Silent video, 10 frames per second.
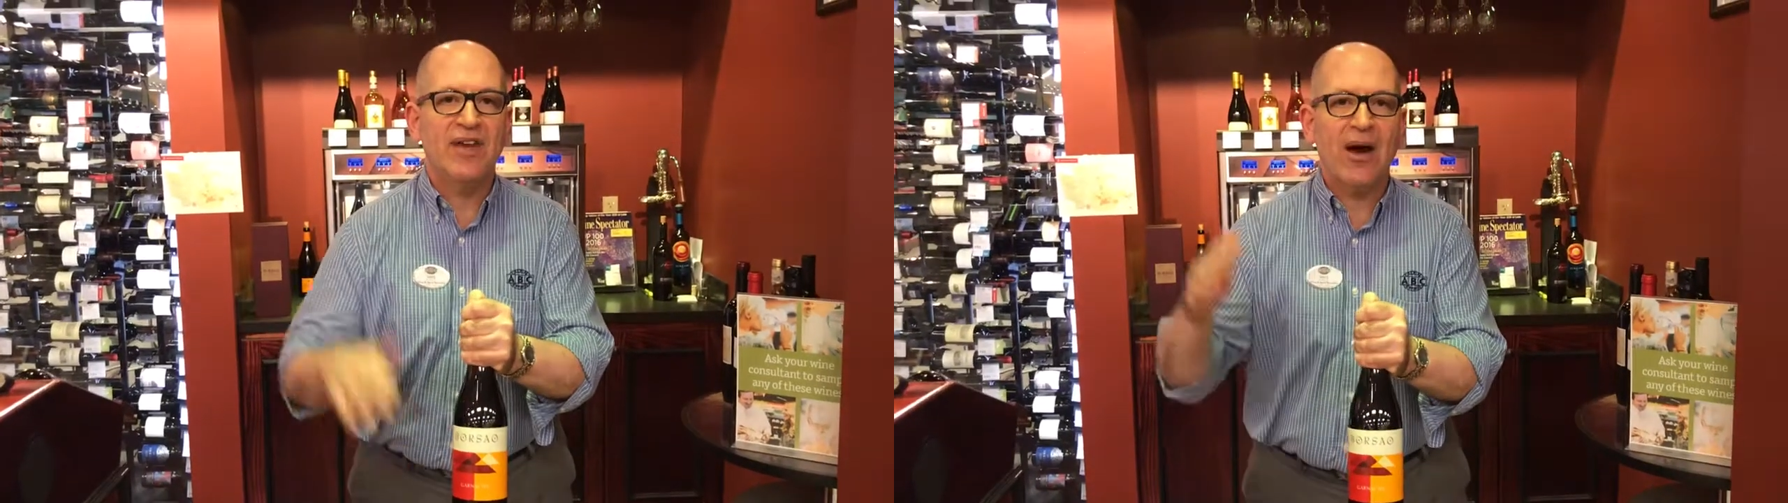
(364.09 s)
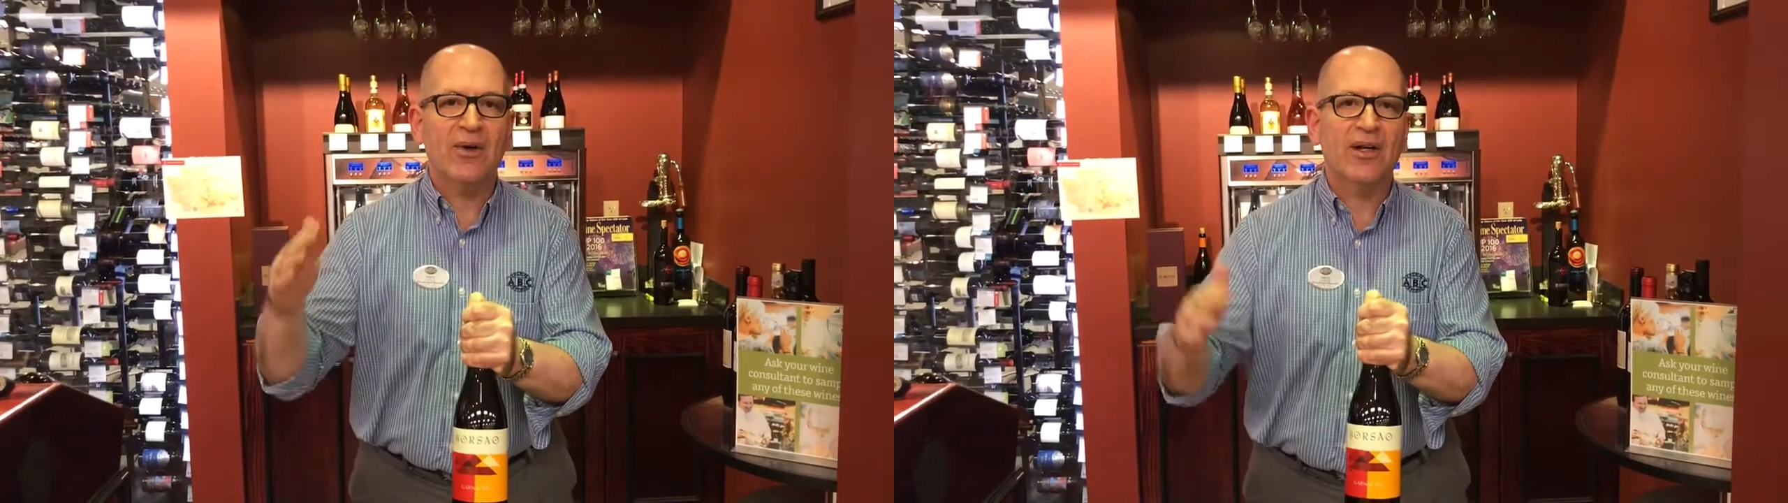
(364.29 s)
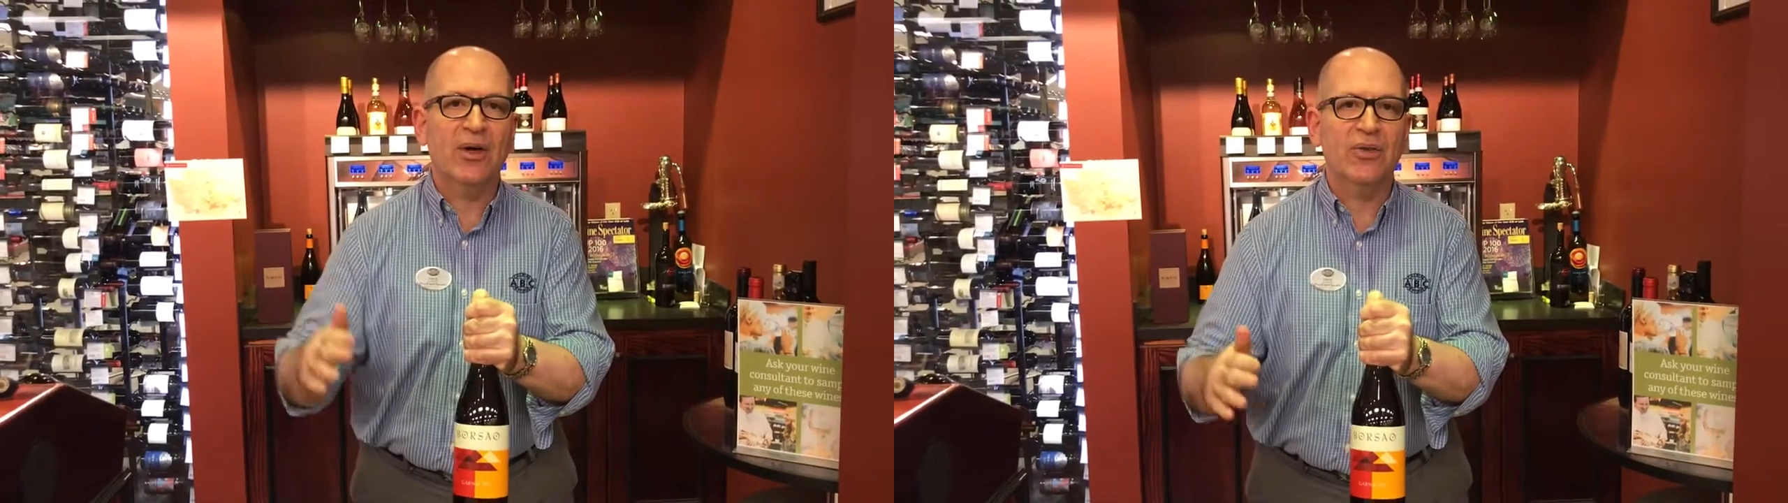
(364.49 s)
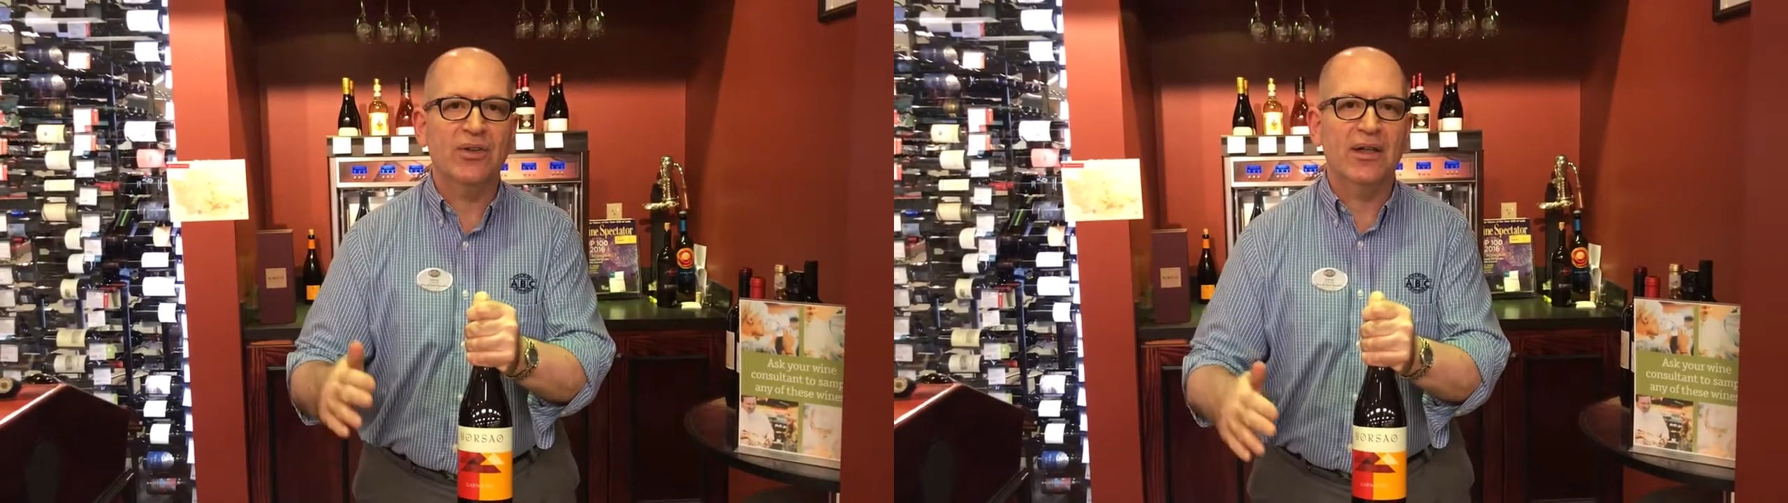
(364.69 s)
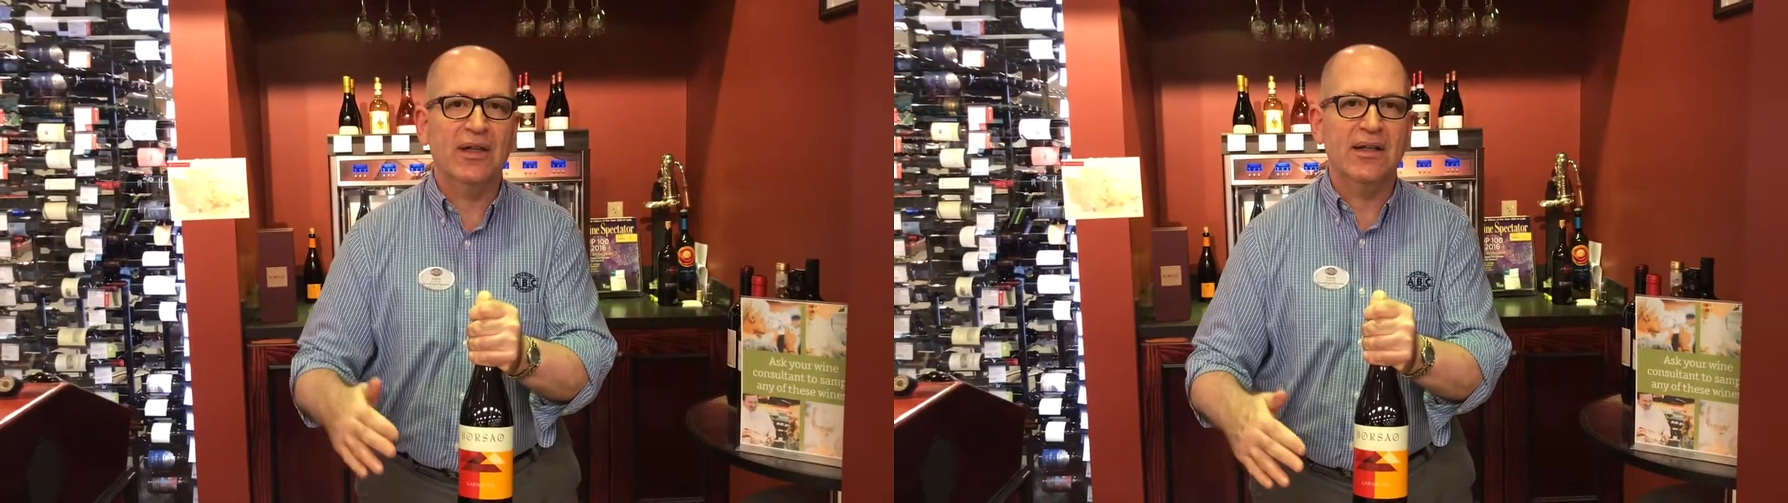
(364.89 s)

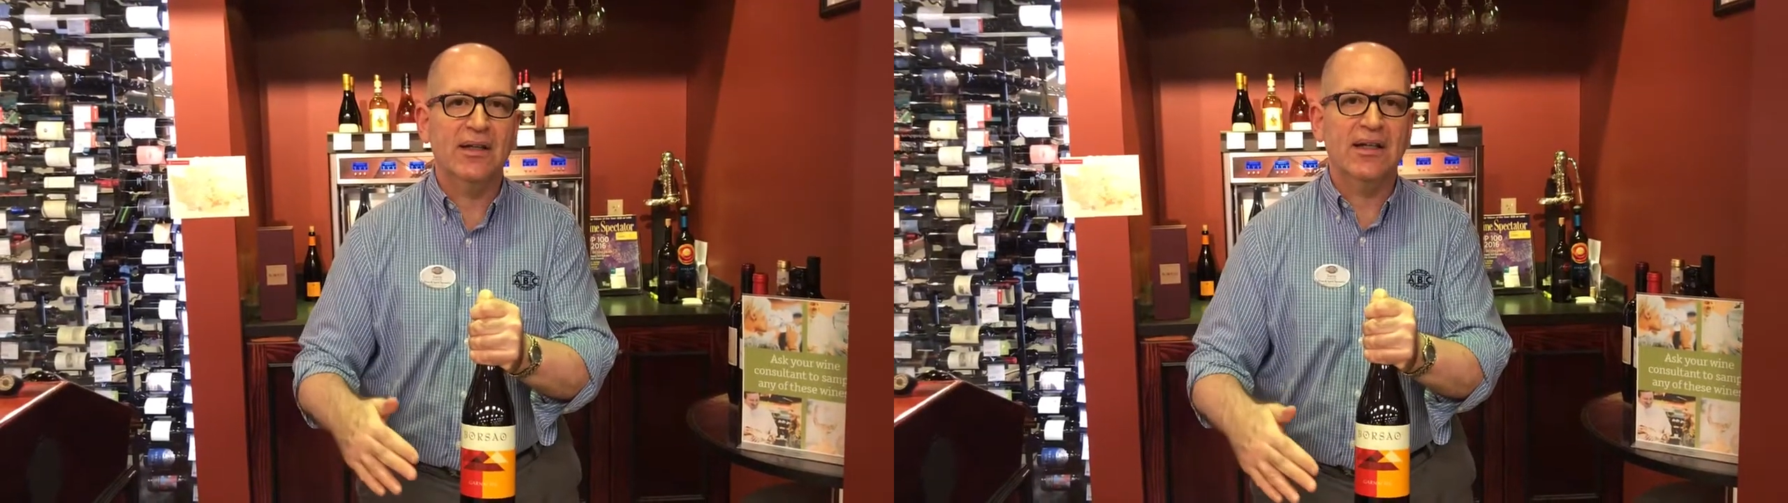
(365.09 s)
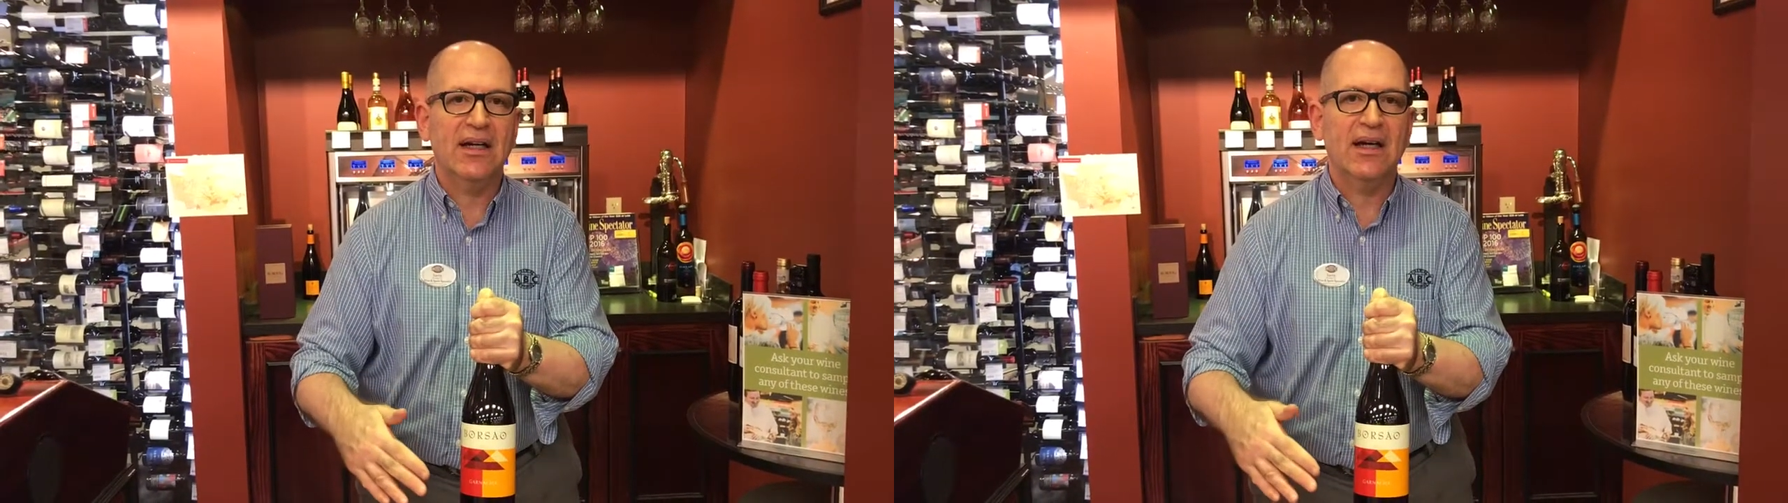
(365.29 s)
Zaragoza in